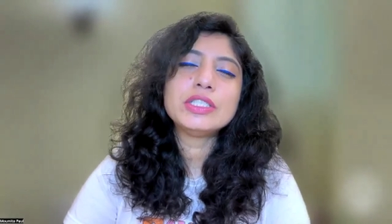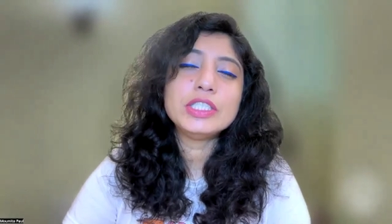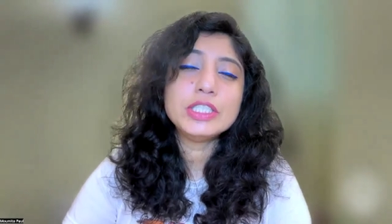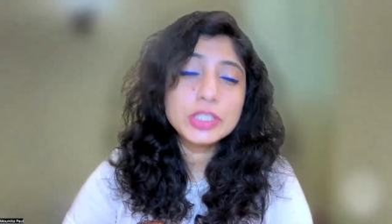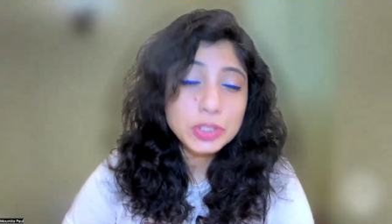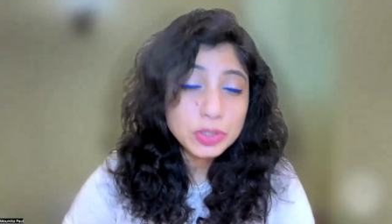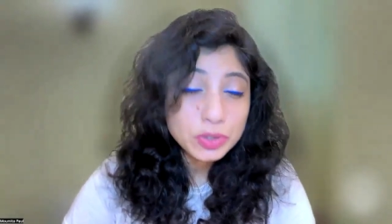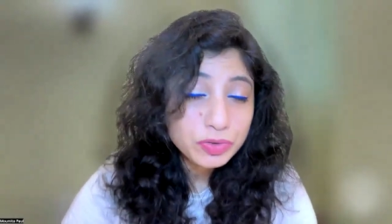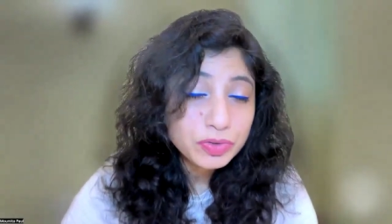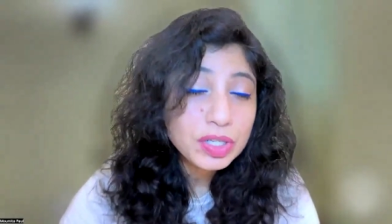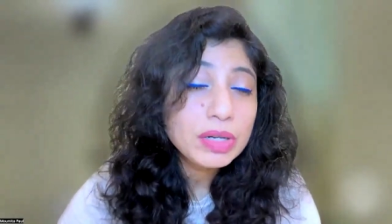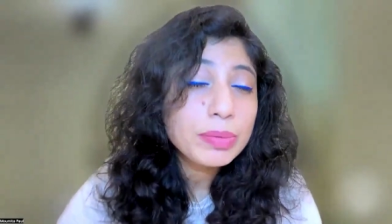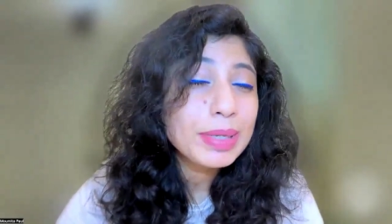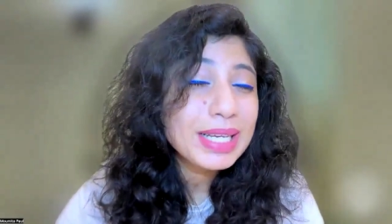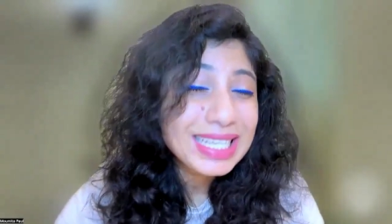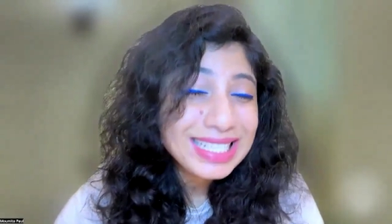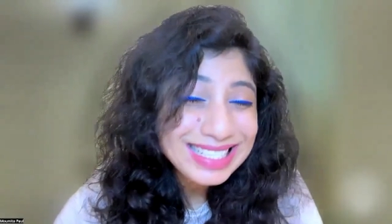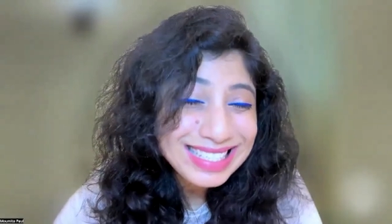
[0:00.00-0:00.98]
you will
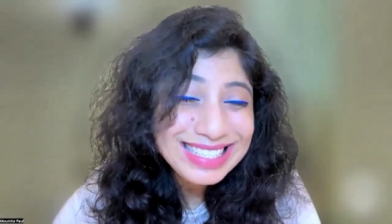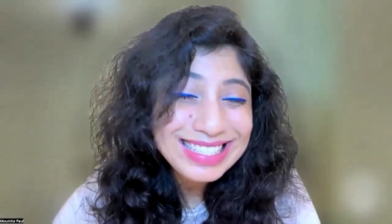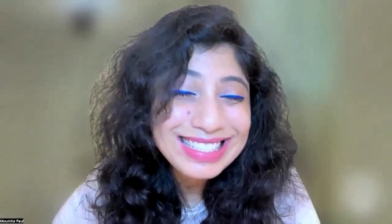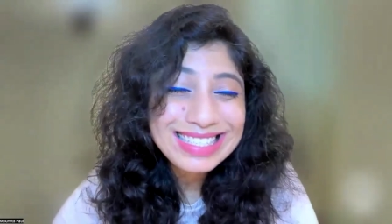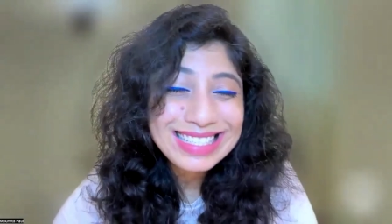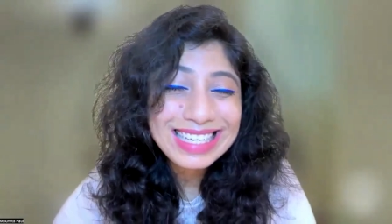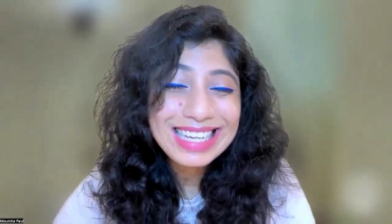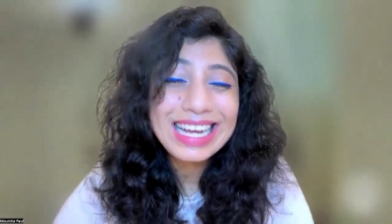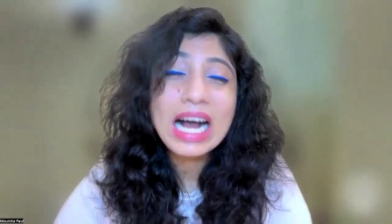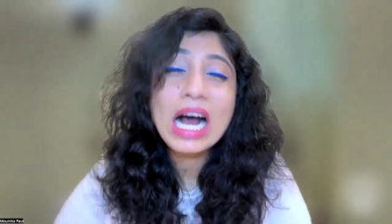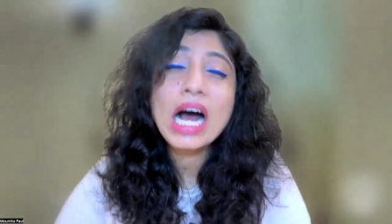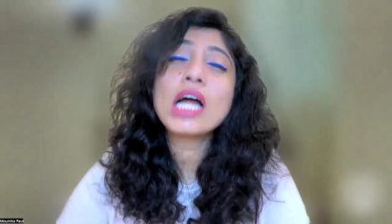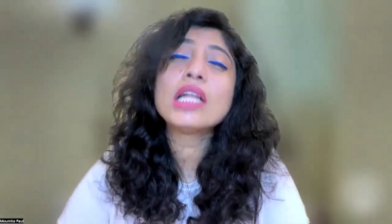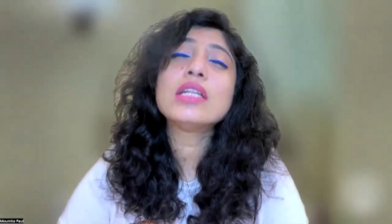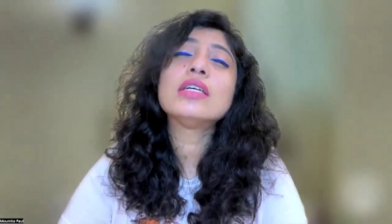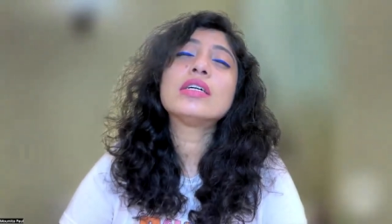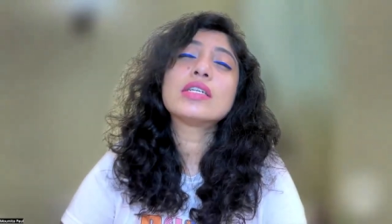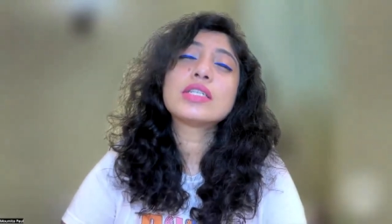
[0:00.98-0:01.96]
be assisting
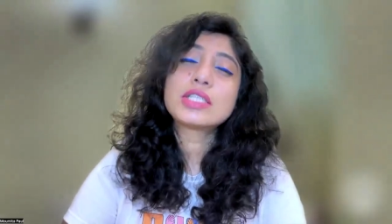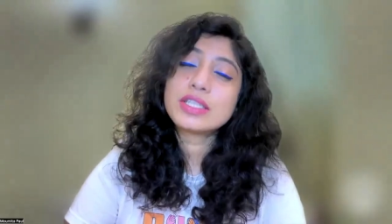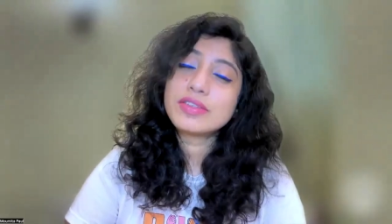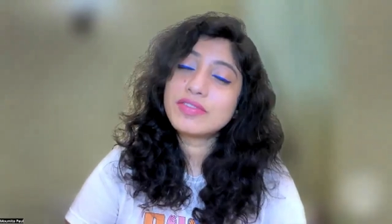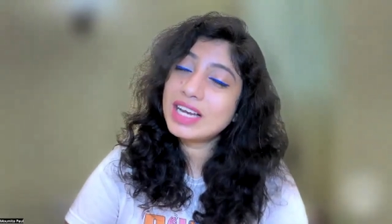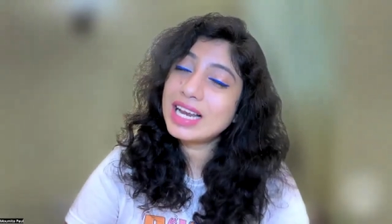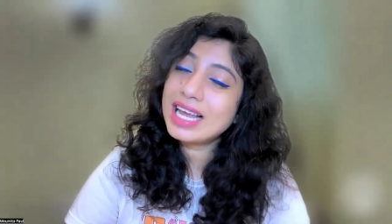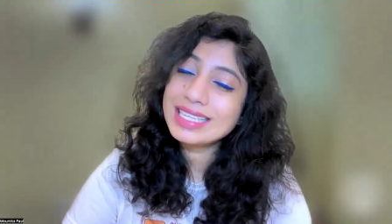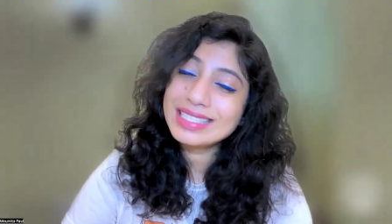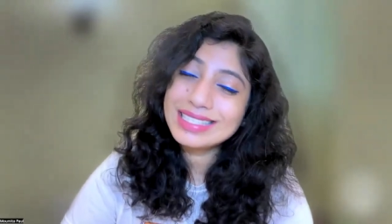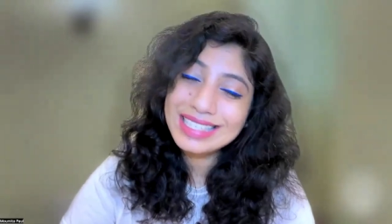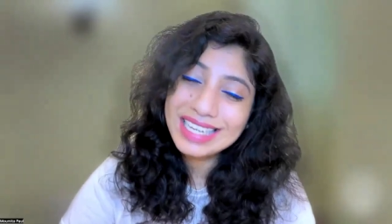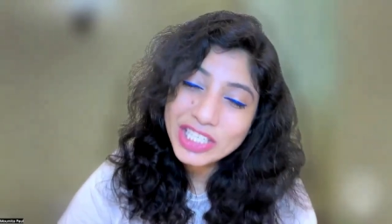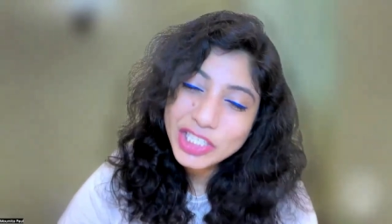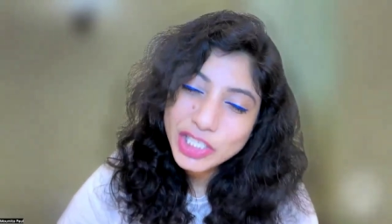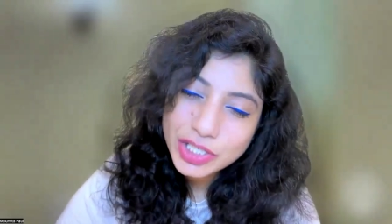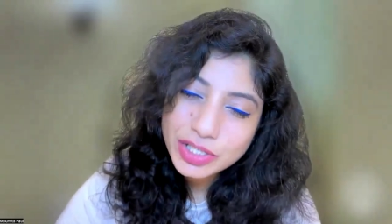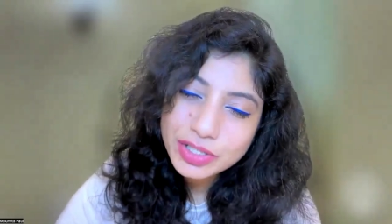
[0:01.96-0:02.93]
other
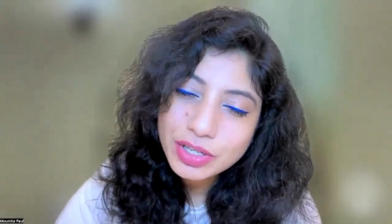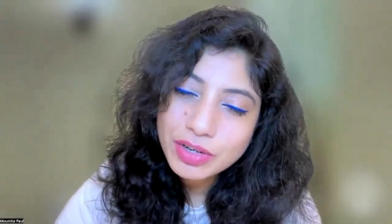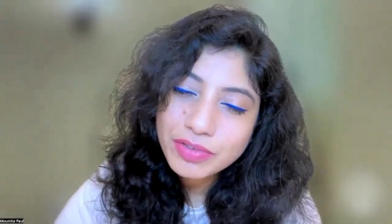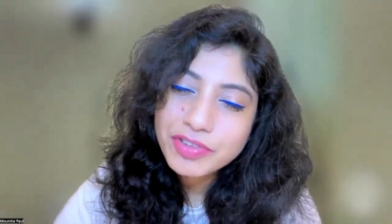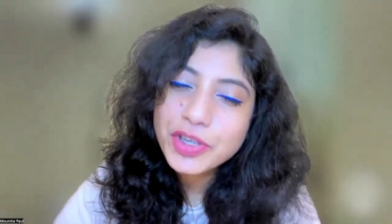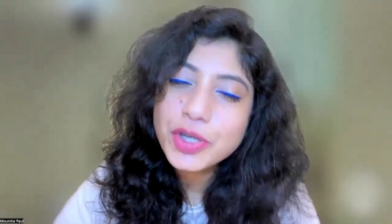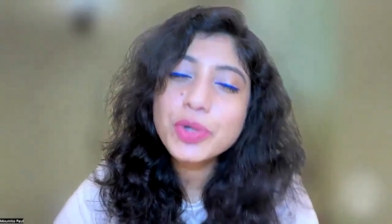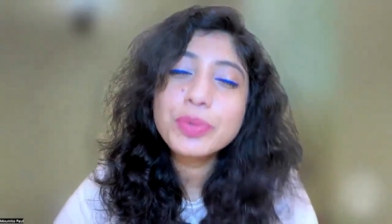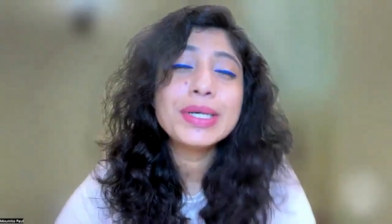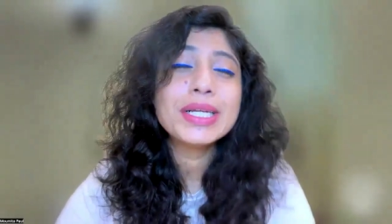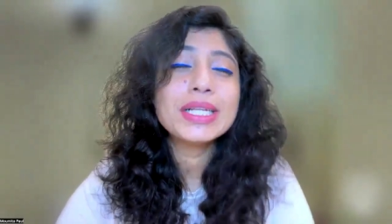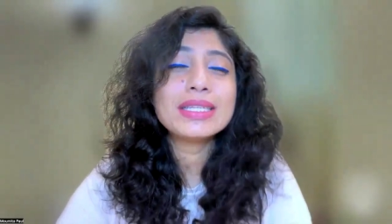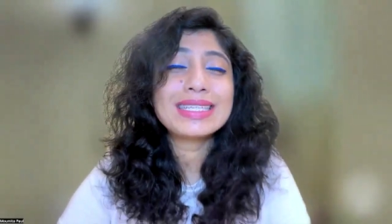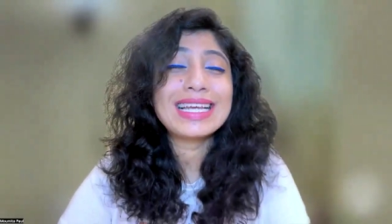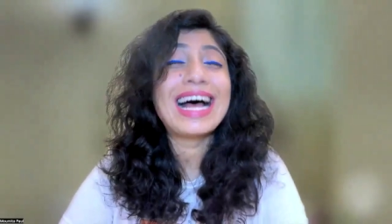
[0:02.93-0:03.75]
civilizations of humans